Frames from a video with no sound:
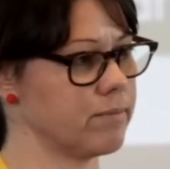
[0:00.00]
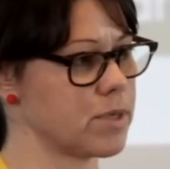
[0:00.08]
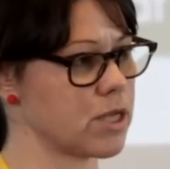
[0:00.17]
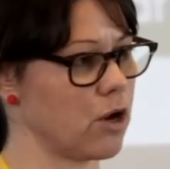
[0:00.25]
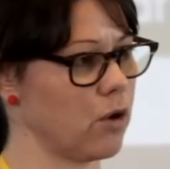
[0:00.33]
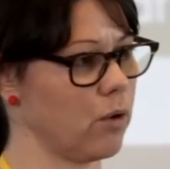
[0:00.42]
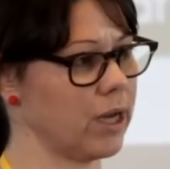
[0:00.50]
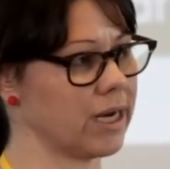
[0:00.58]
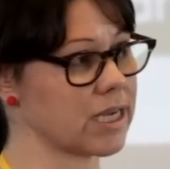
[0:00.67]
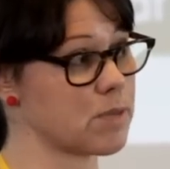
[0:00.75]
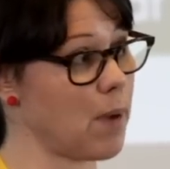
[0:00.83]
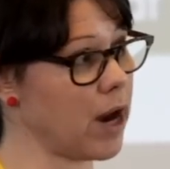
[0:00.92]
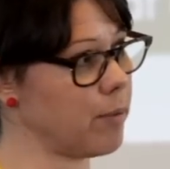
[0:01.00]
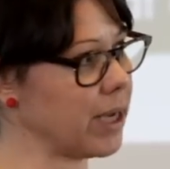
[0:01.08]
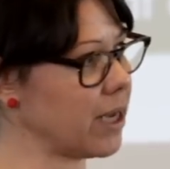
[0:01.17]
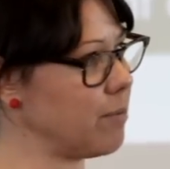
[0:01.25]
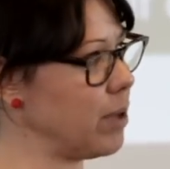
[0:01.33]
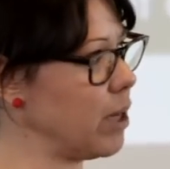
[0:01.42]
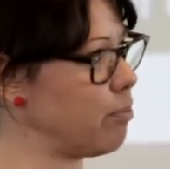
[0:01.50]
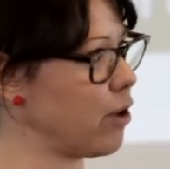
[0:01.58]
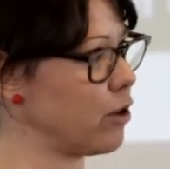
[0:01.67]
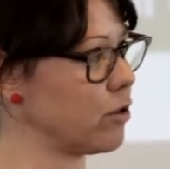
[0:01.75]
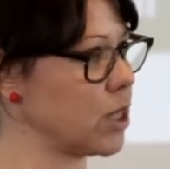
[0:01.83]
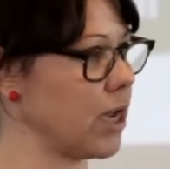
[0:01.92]
So an experiment can be a
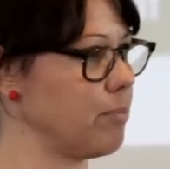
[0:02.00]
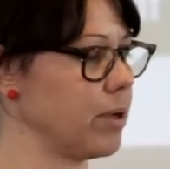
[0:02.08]
prototype,